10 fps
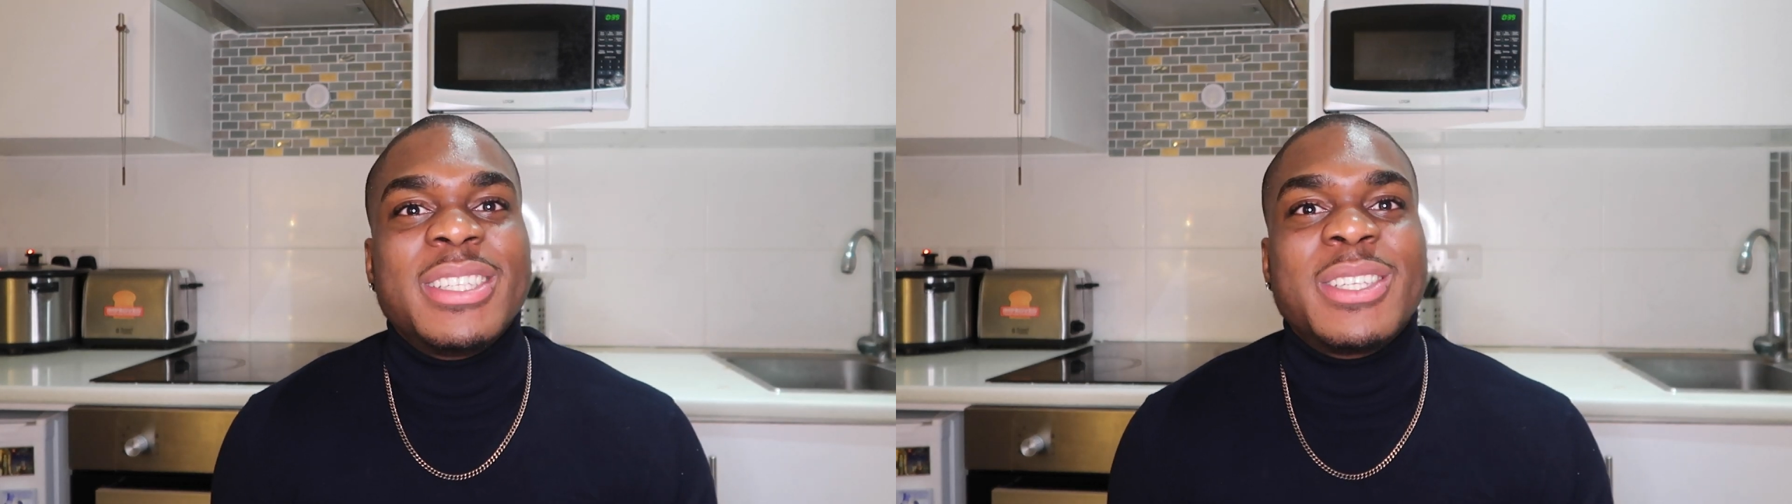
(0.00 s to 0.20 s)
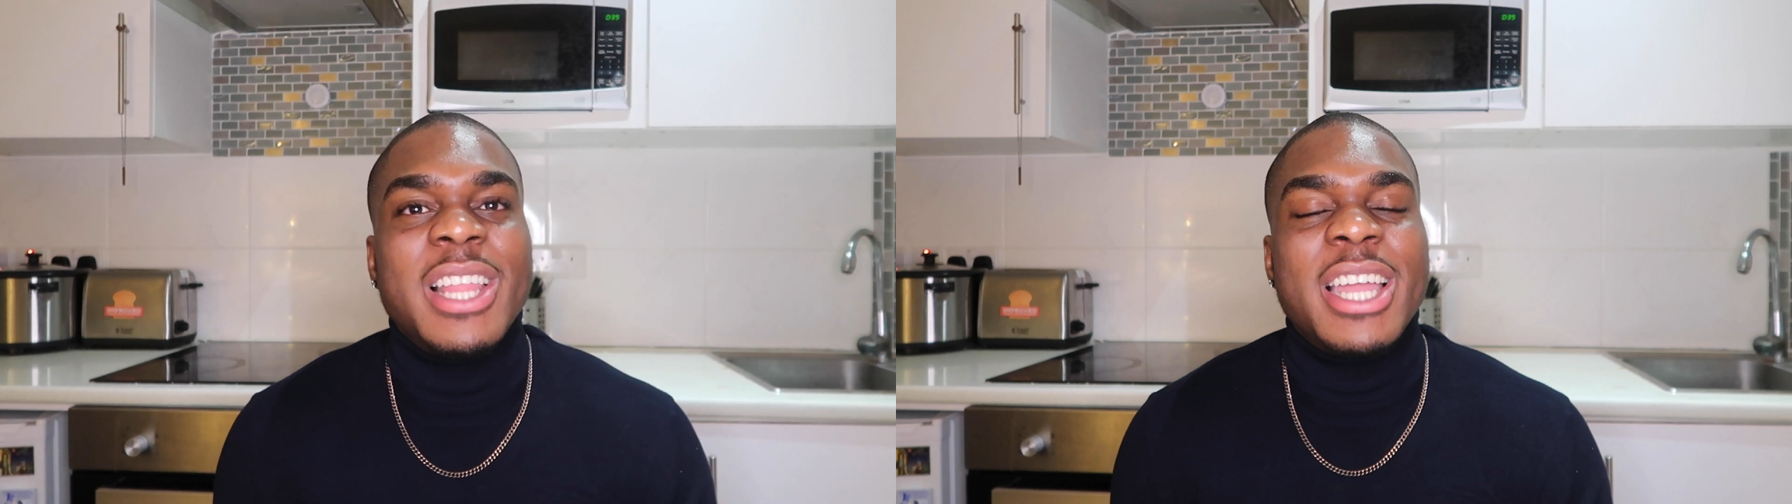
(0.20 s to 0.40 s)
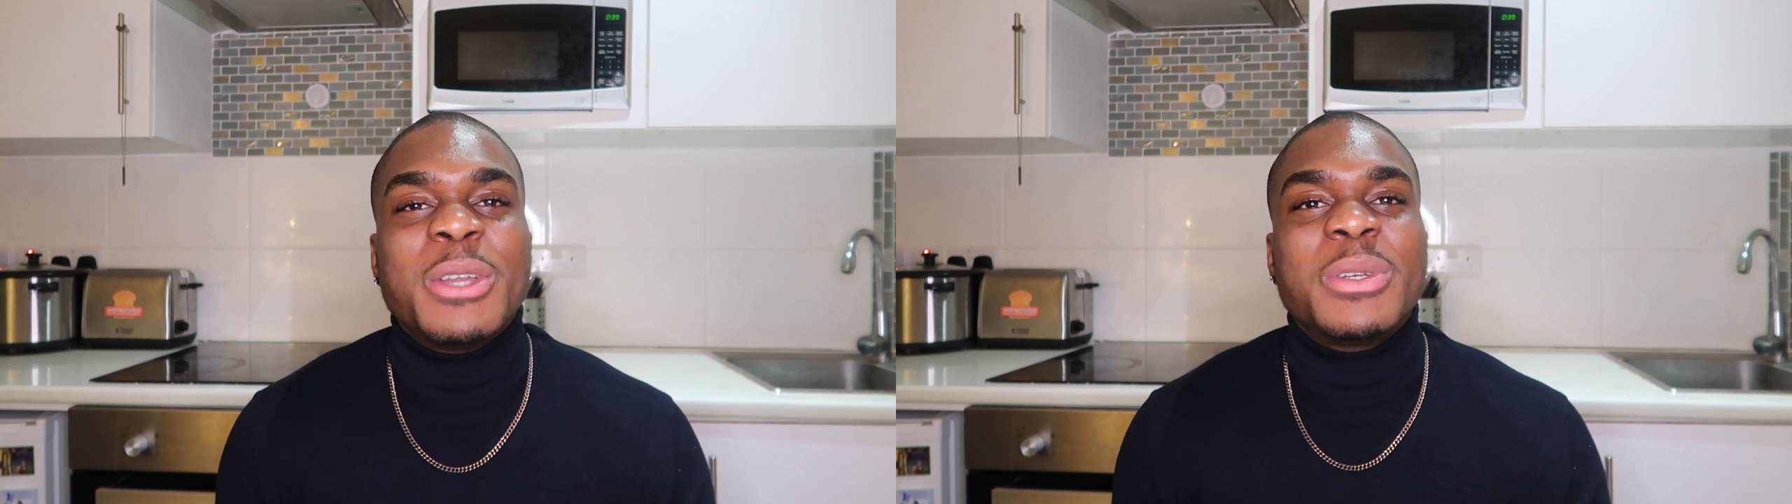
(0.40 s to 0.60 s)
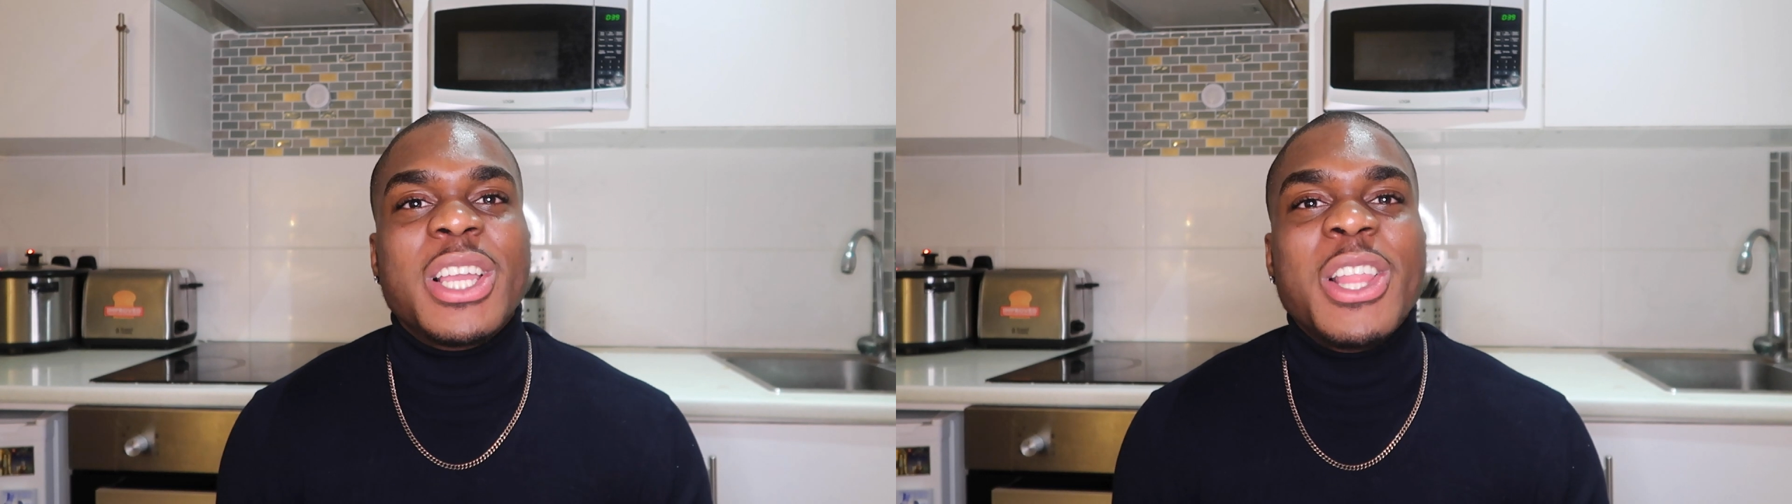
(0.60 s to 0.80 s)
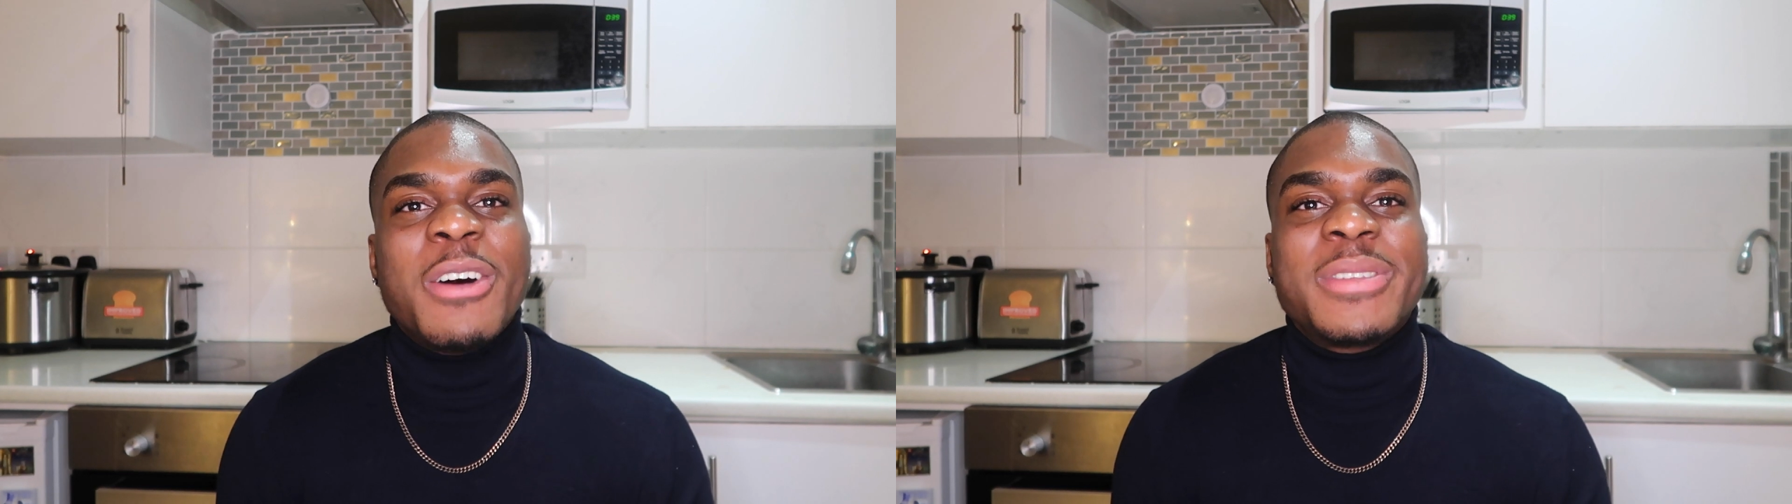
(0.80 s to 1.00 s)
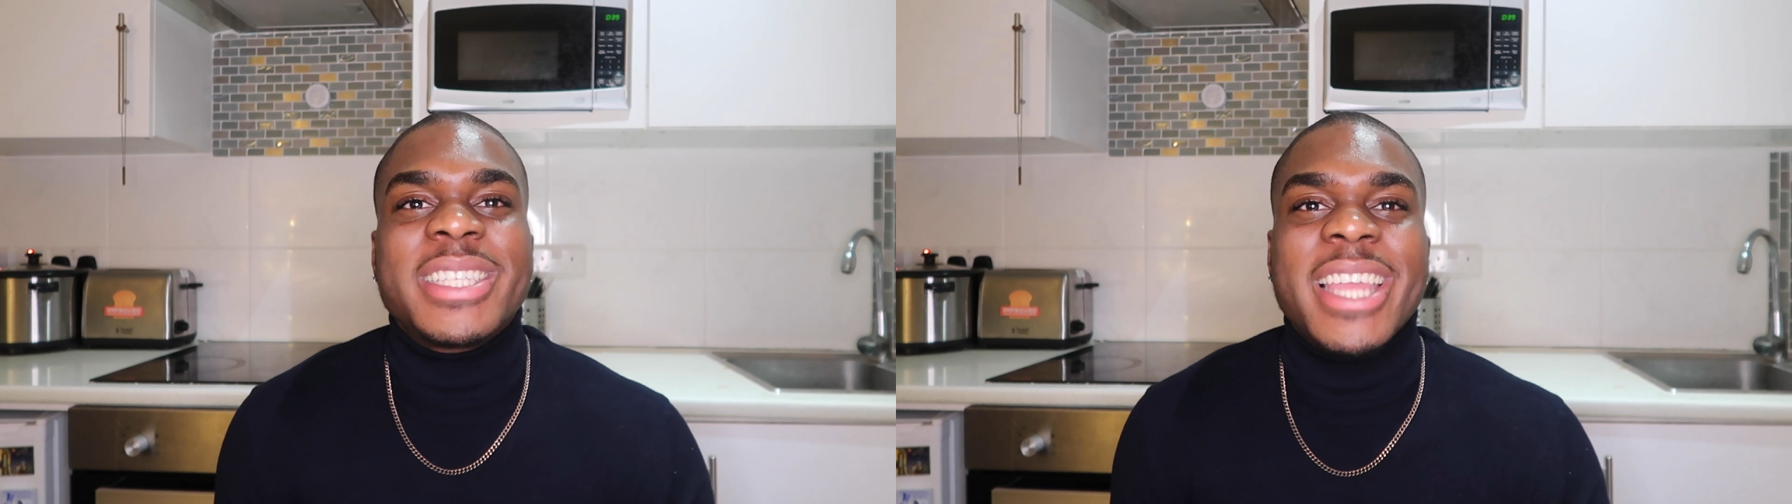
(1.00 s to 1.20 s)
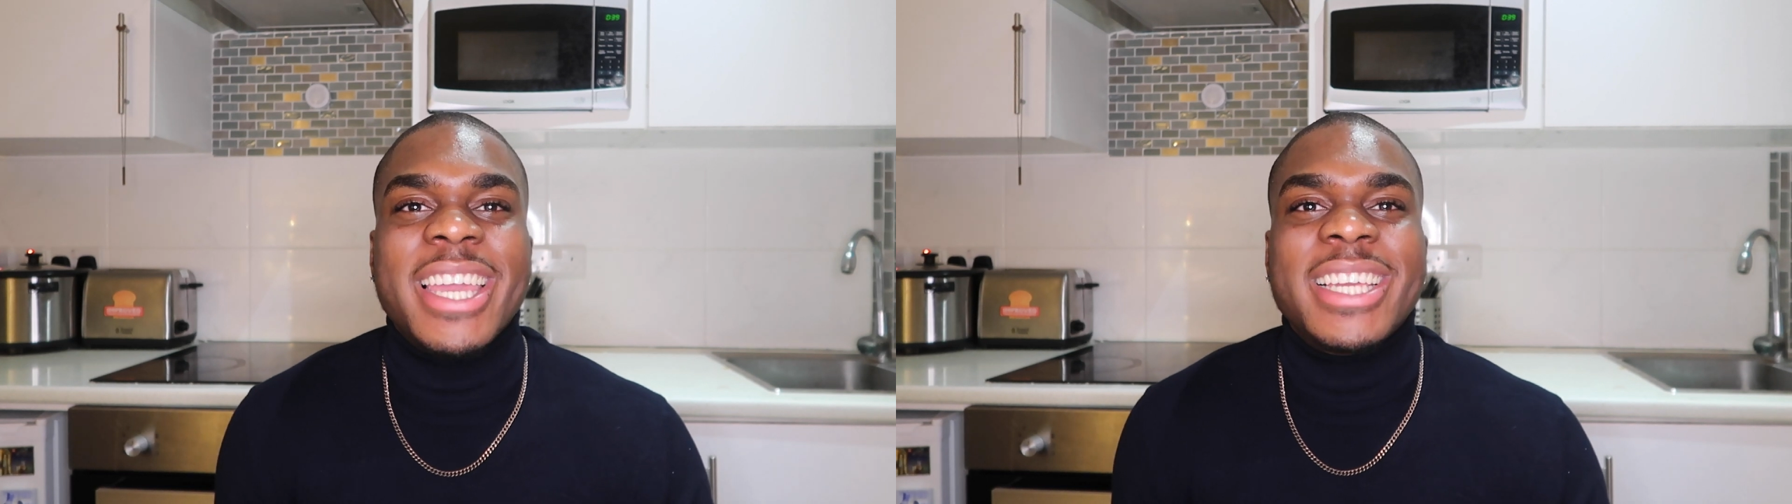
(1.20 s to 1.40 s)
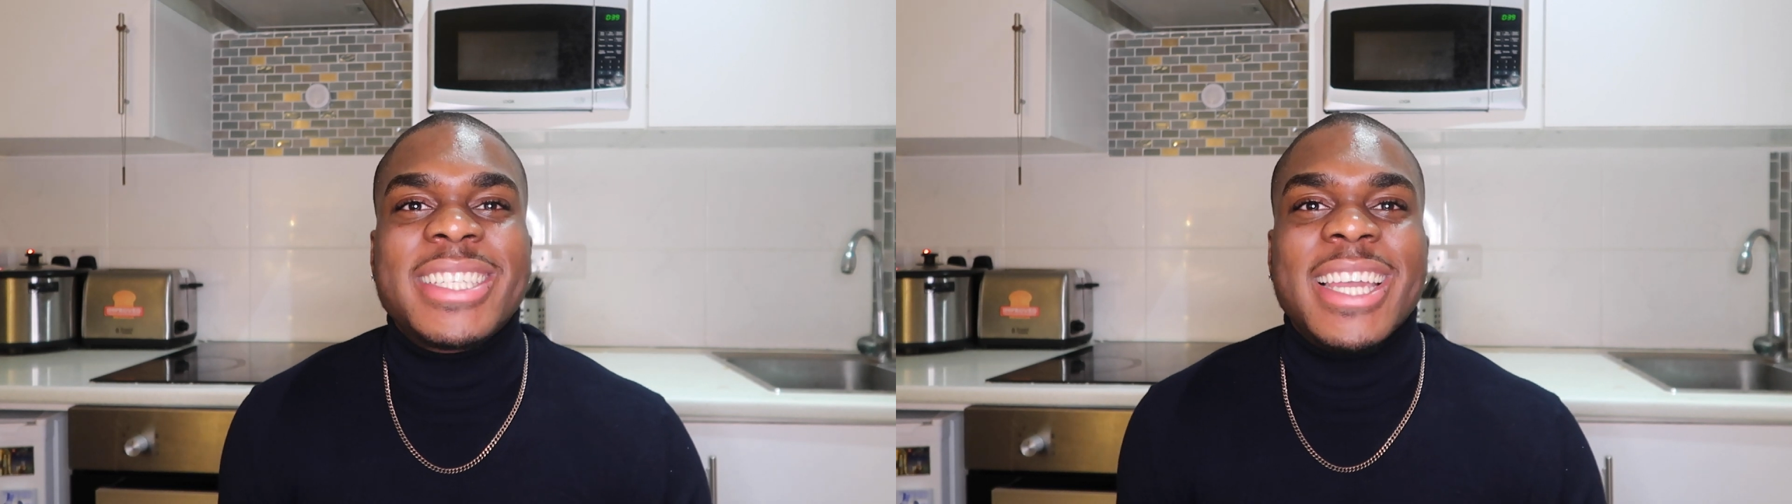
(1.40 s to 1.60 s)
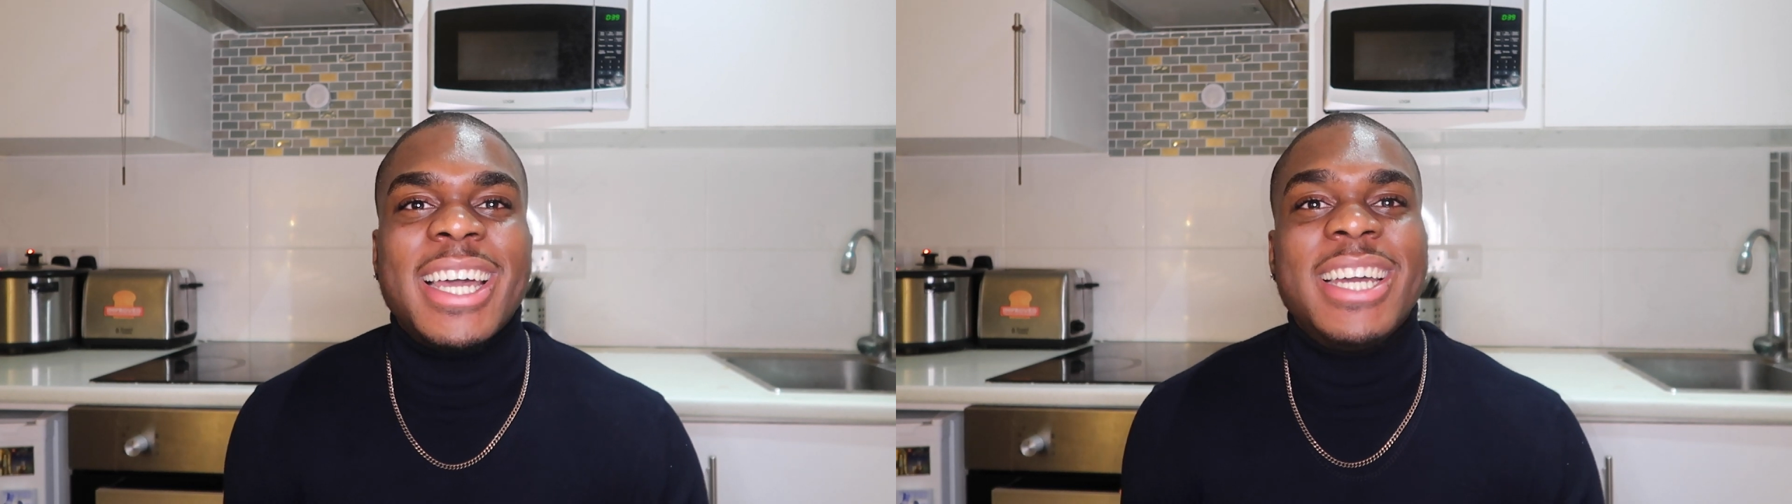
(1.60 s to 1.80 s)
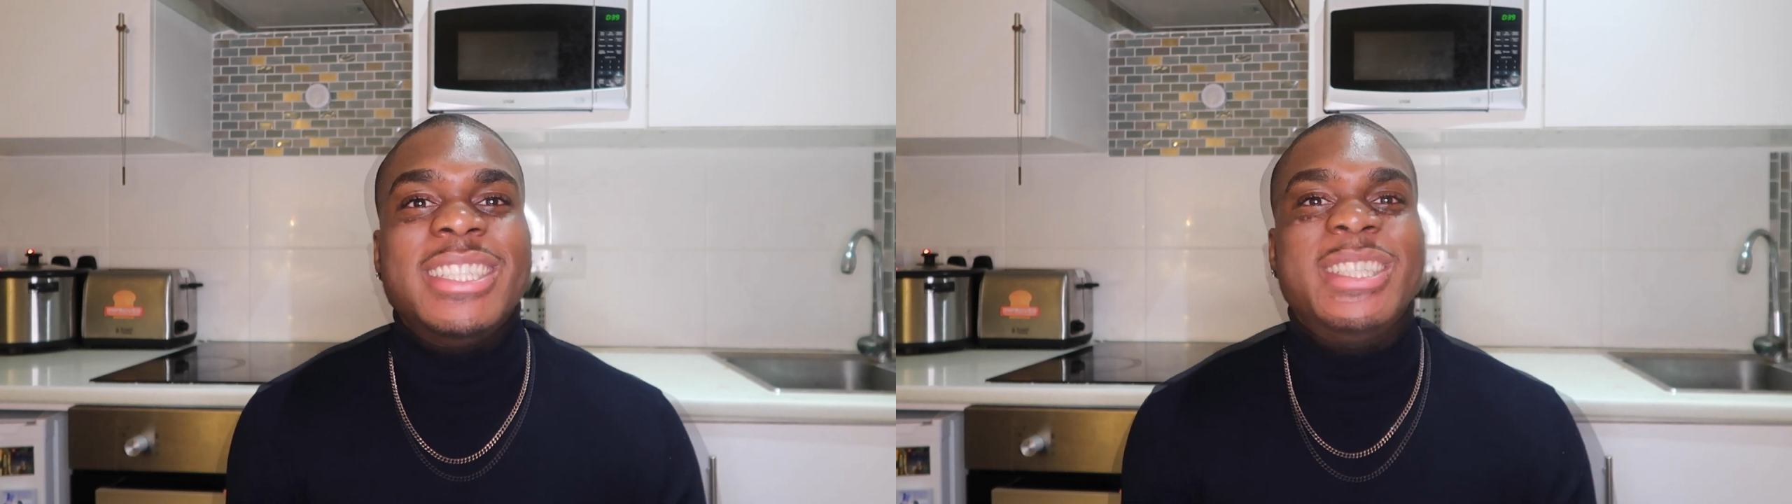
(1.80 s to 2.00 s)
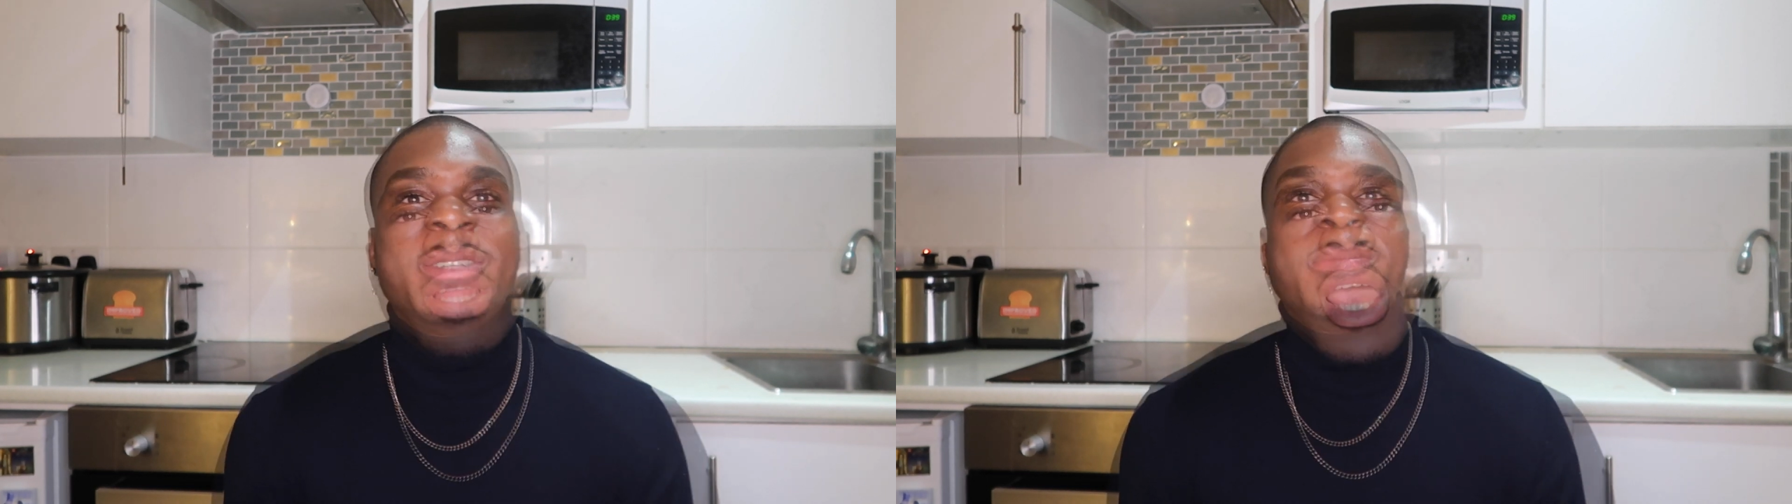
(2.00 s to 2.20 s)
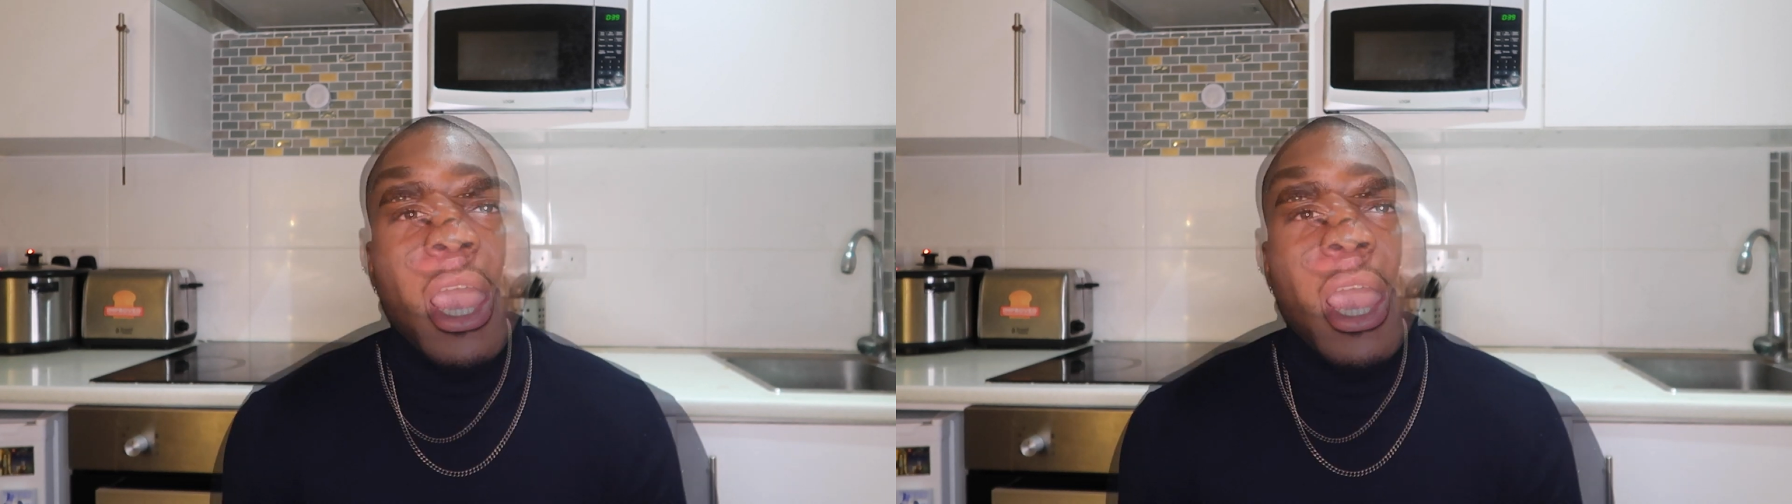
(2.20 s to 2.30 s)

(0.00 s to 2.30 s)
So like, there was a lot of stakes at hand.